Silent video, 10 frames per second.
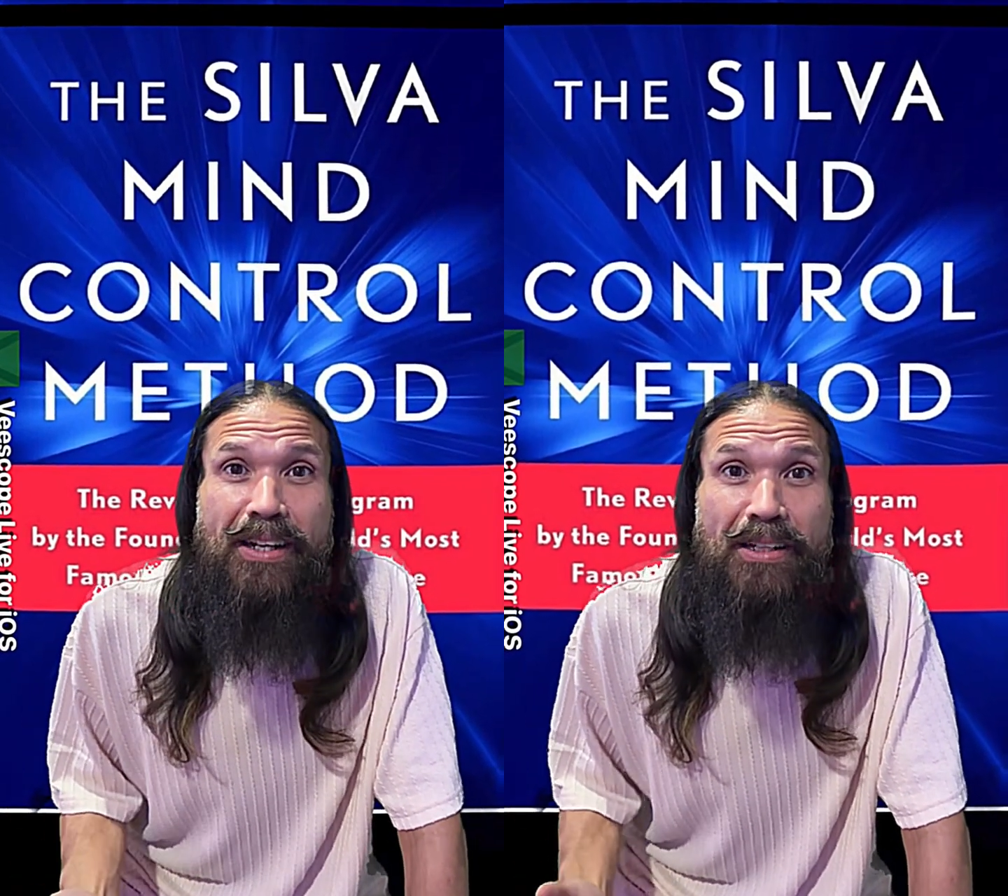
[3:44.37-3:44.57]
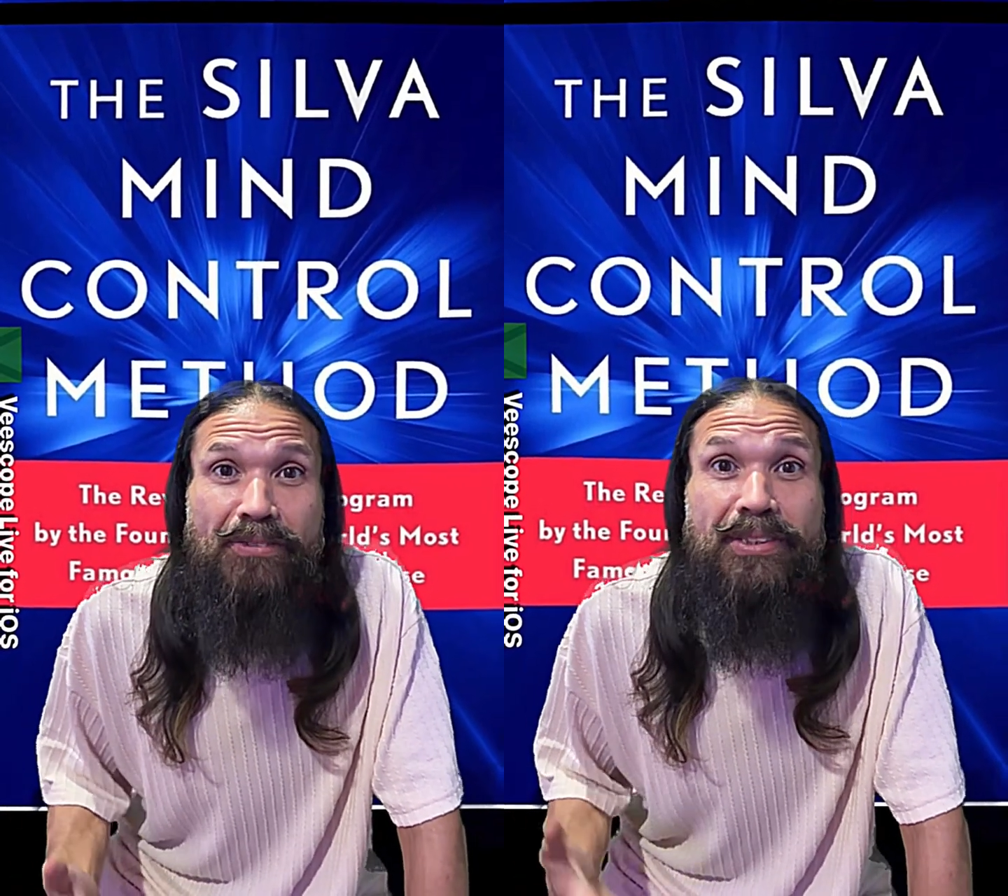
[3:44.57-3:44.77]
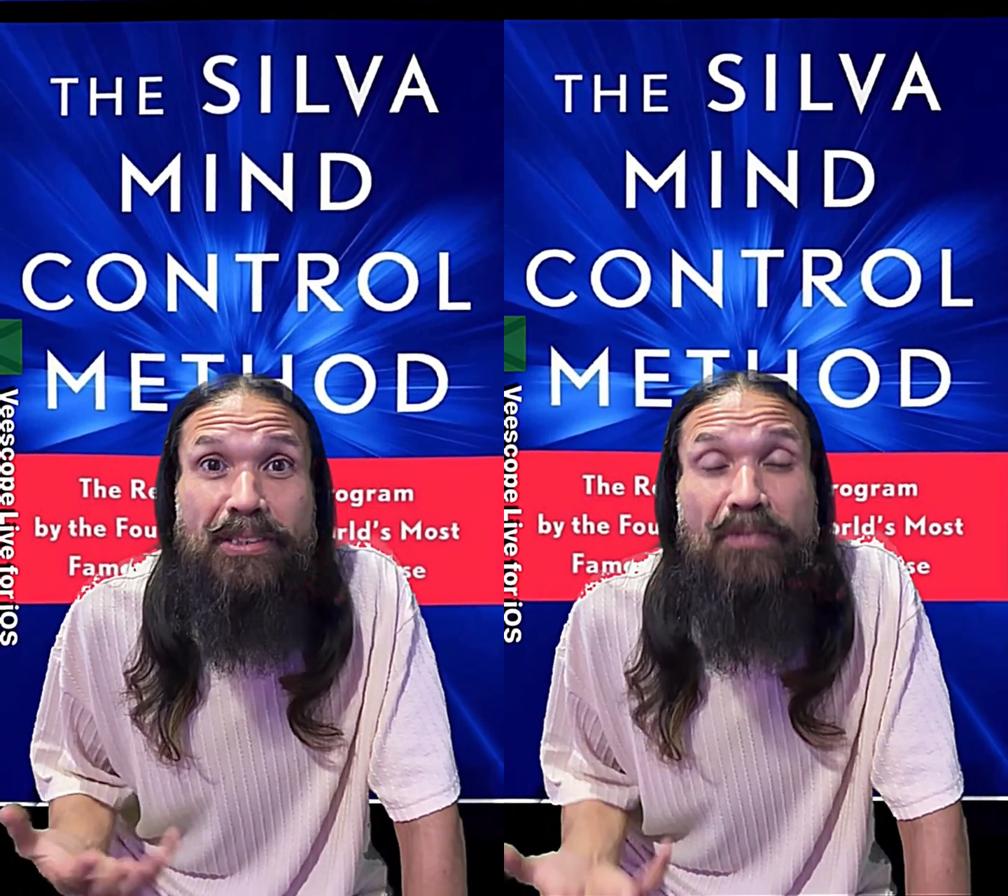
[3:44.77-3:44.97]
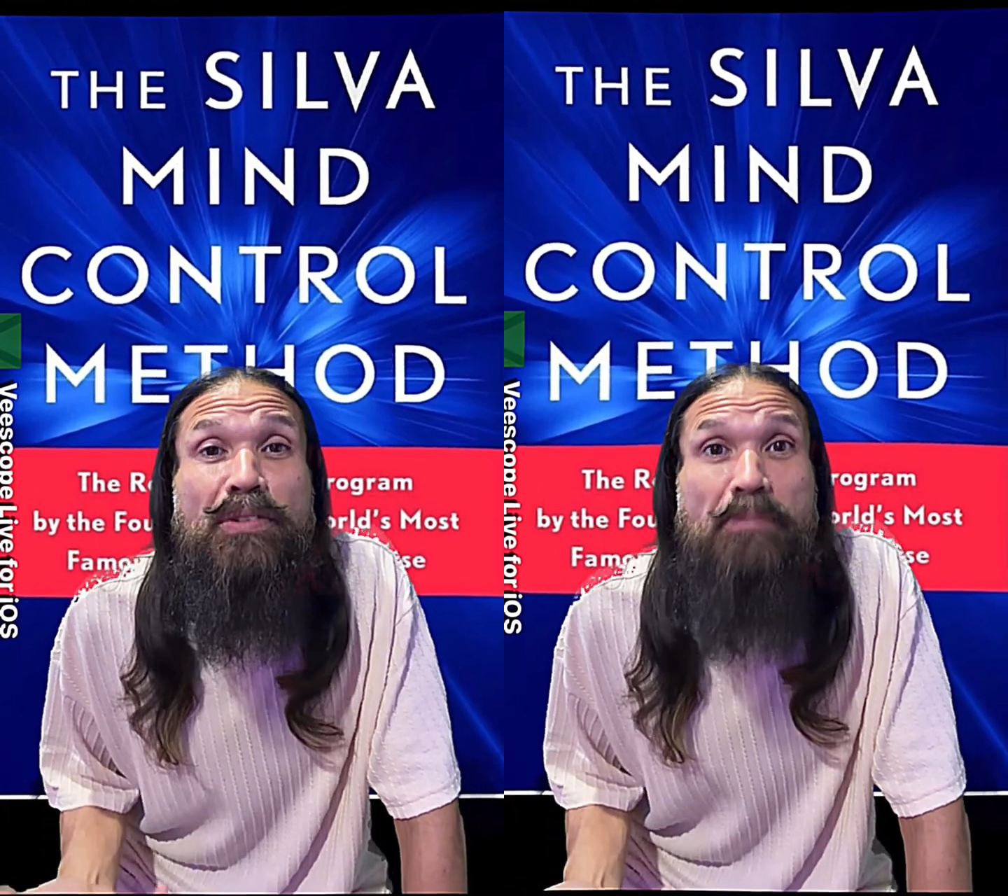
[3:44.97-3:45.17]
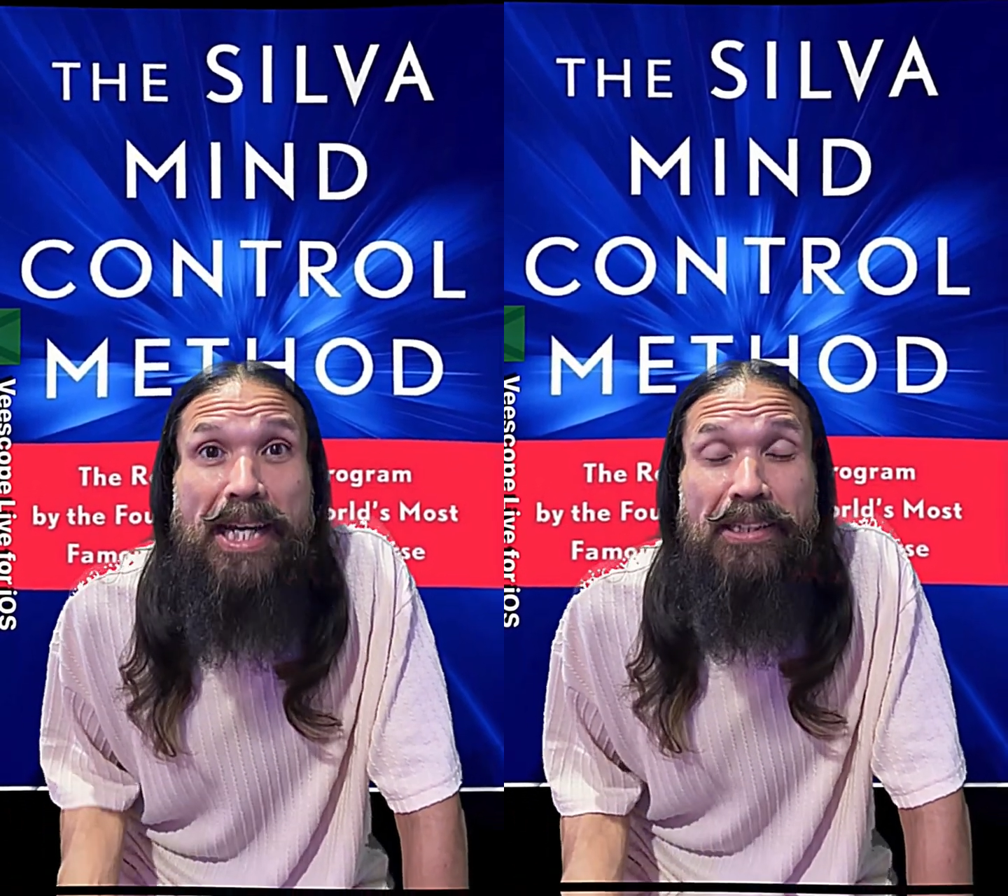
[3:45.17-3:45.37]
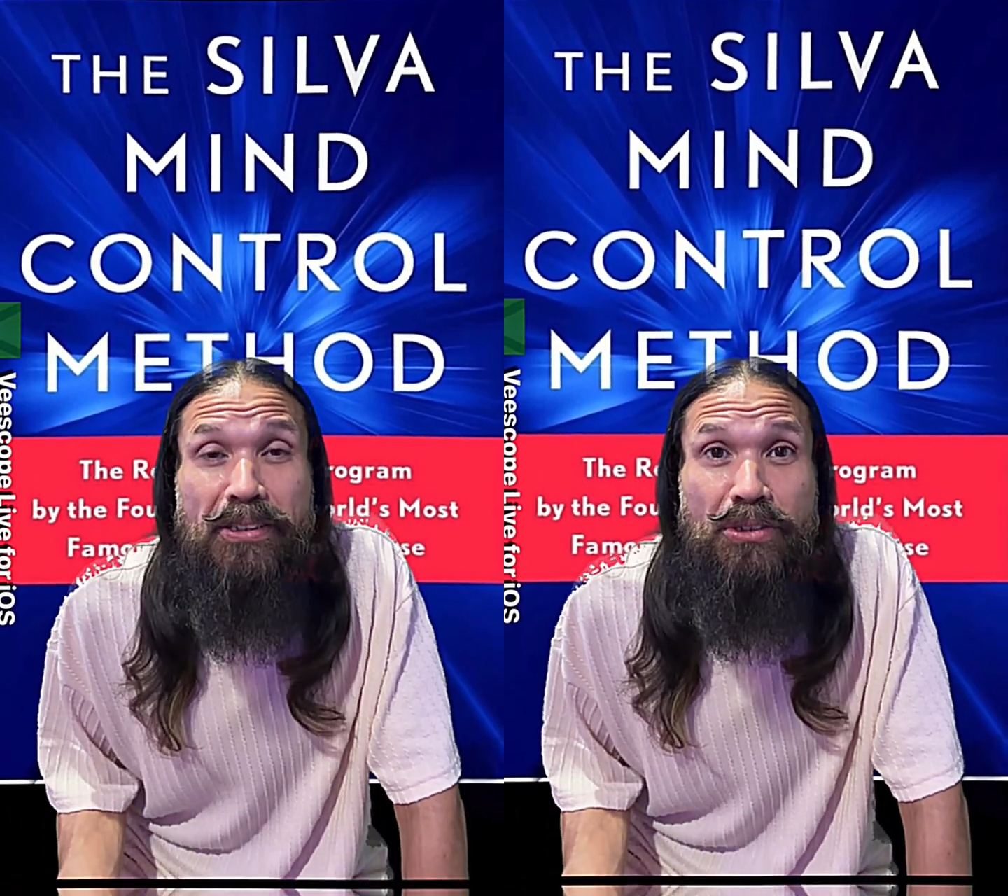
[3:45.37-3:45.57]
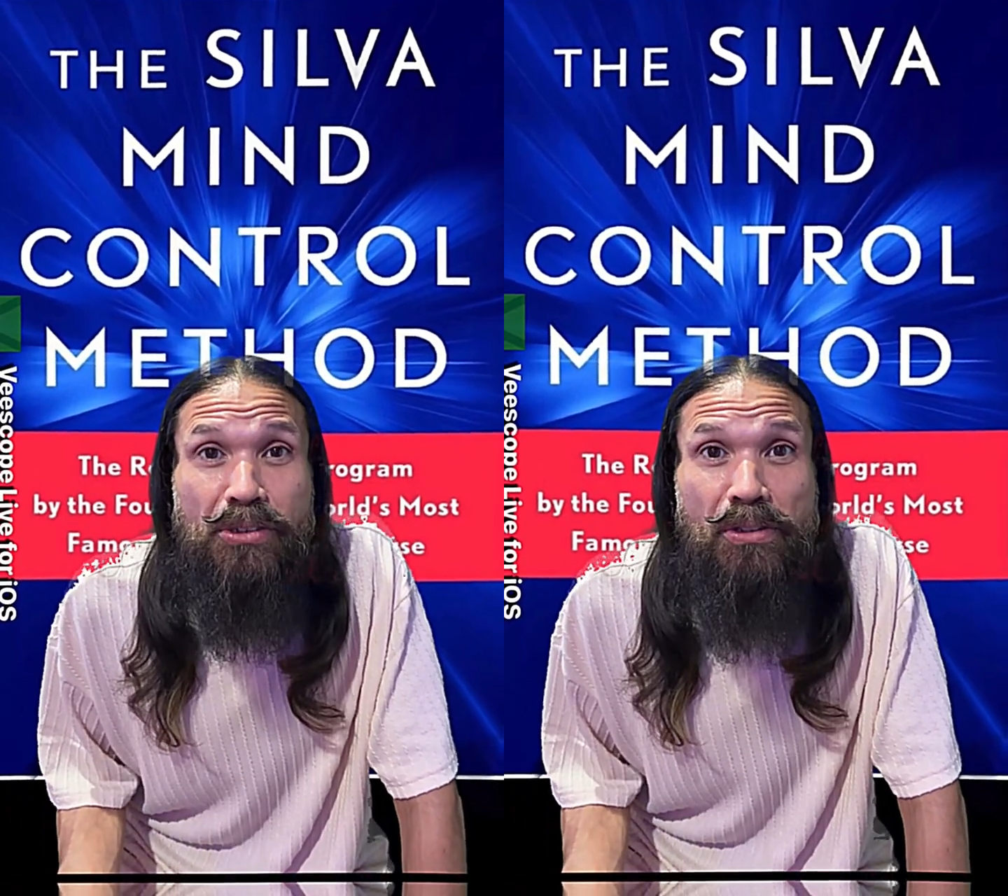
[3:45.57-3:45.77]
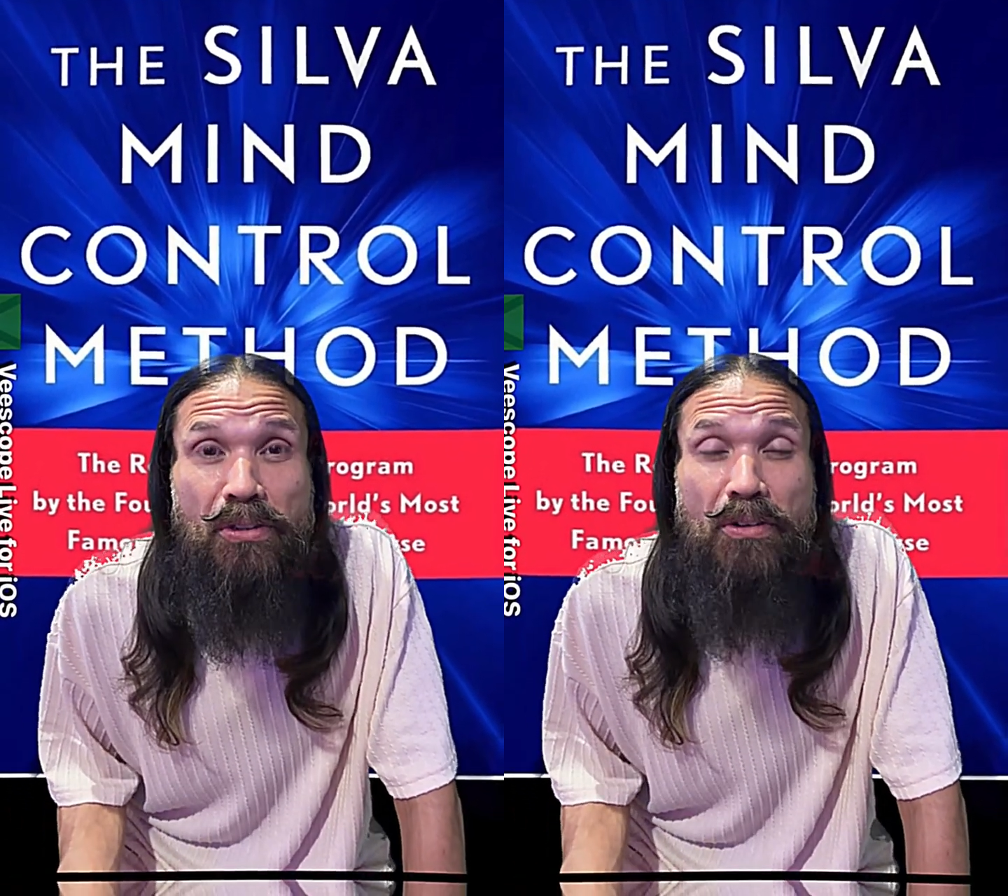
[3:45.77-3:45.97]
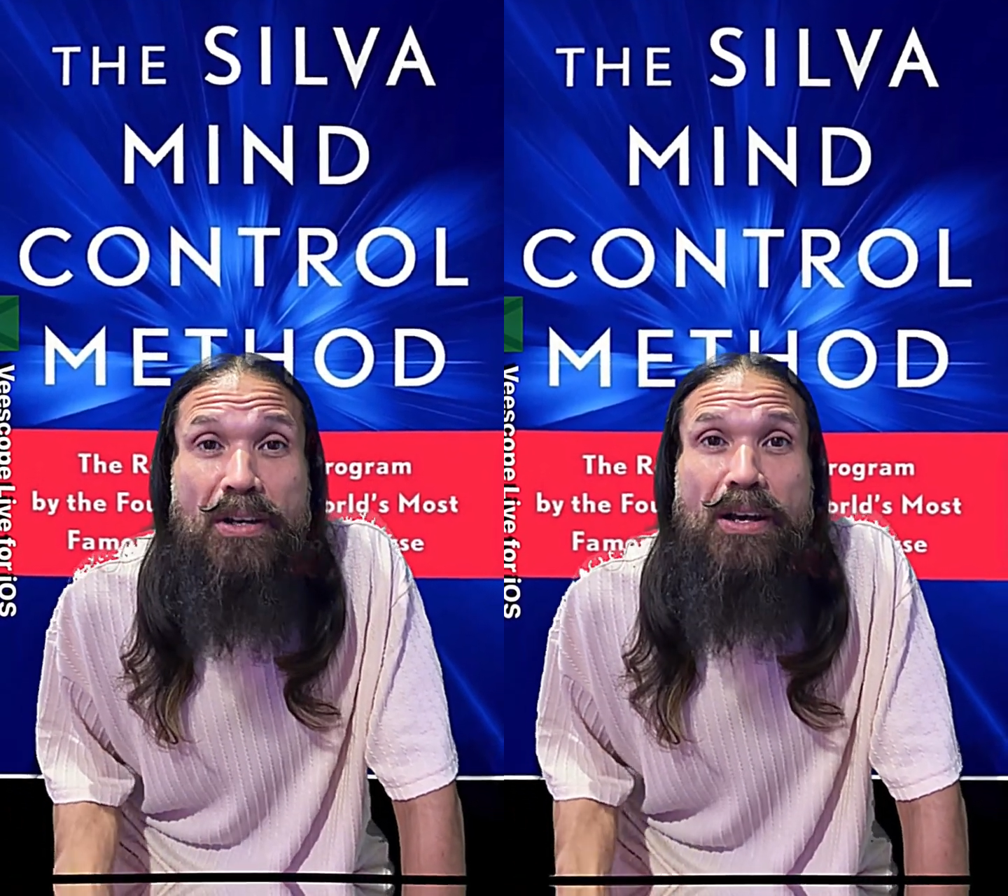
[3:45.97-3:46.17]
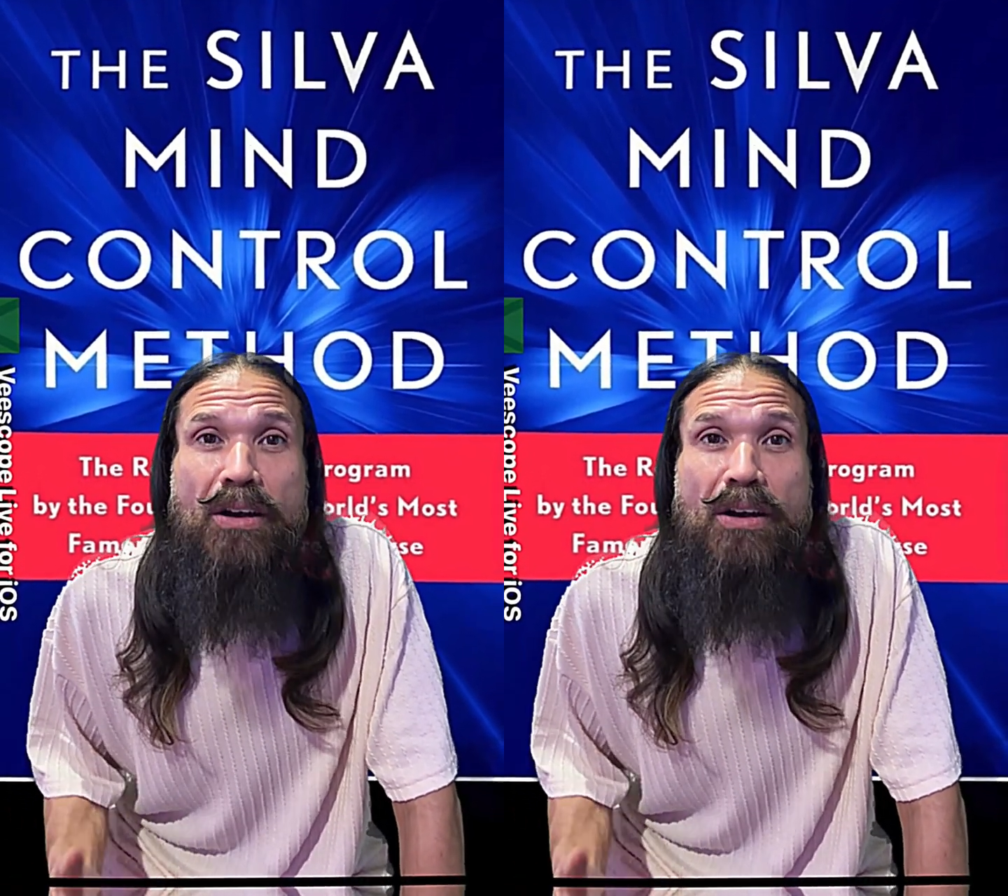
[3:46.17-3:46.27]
of Silva mind control